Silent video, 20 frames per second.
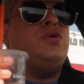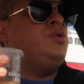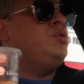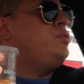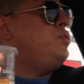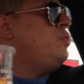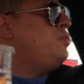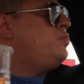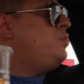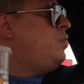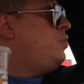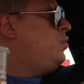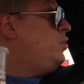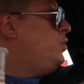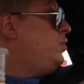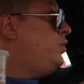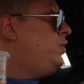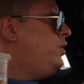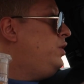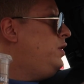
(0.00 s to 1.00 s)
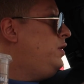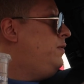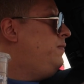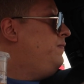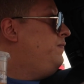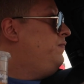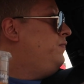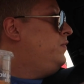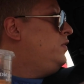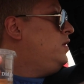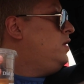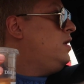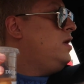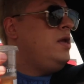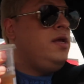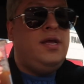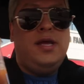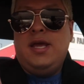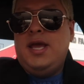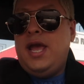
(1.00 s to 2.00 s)
so, so good.
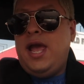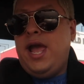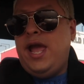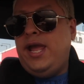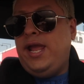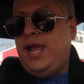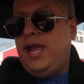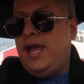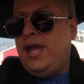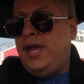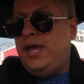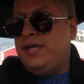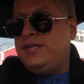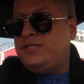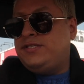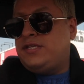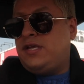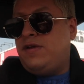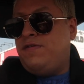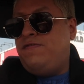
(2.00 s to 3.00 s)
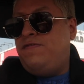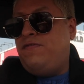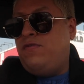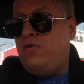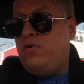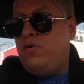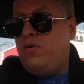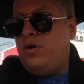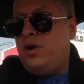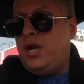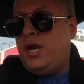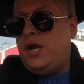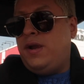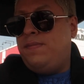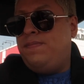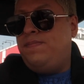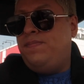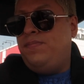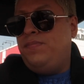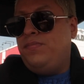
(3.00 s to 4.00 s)
I ask
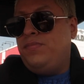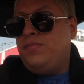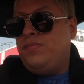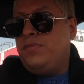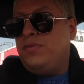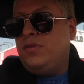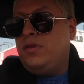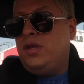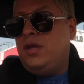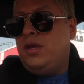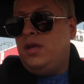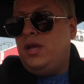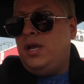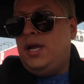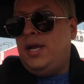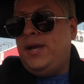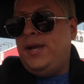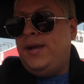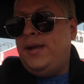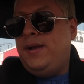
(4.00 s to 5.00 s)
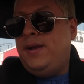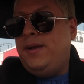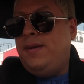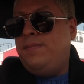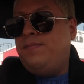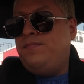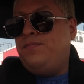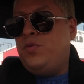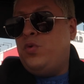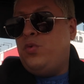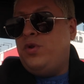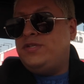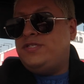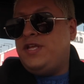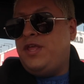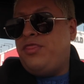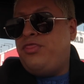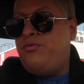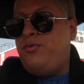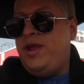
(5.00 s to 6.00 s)
for, um, what is
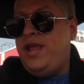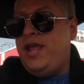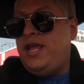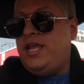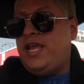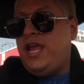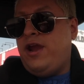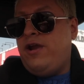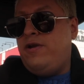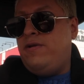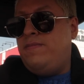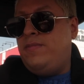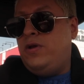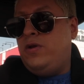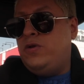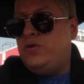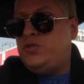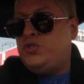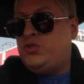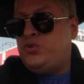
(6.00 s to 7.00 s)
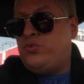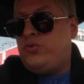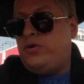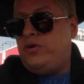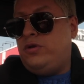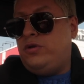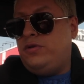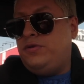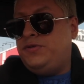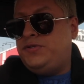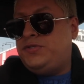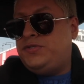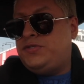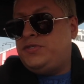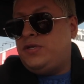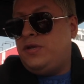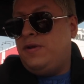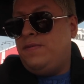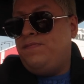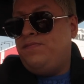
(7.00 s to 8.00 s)
it, three caramel
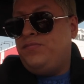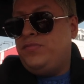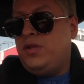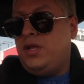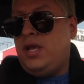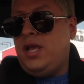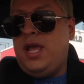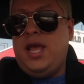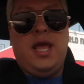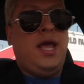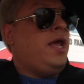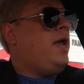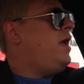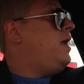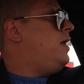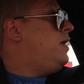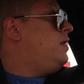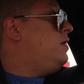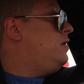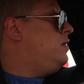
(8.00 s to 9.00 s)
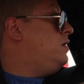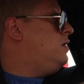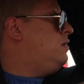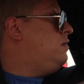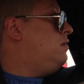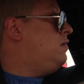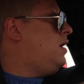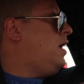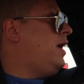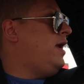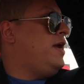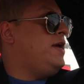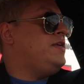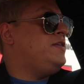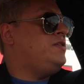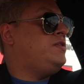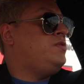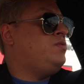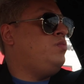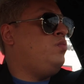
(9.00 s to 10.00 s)
swirls and I
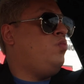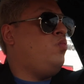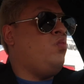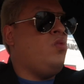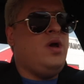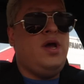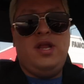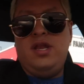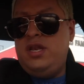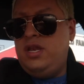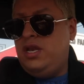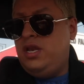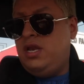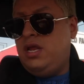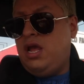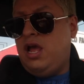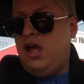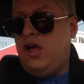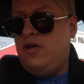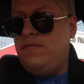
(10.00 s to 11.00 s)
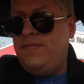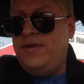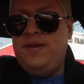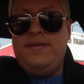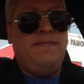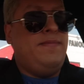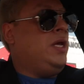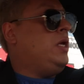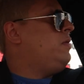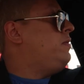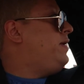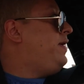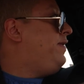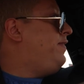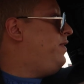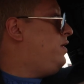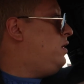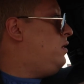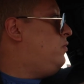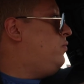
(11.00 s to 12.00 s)
guess one almond milk
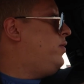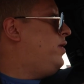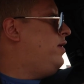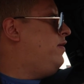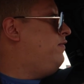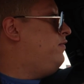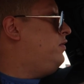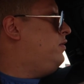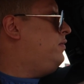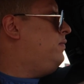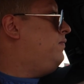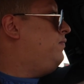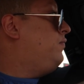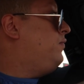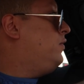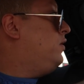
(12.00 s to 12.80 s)
in there, whatever.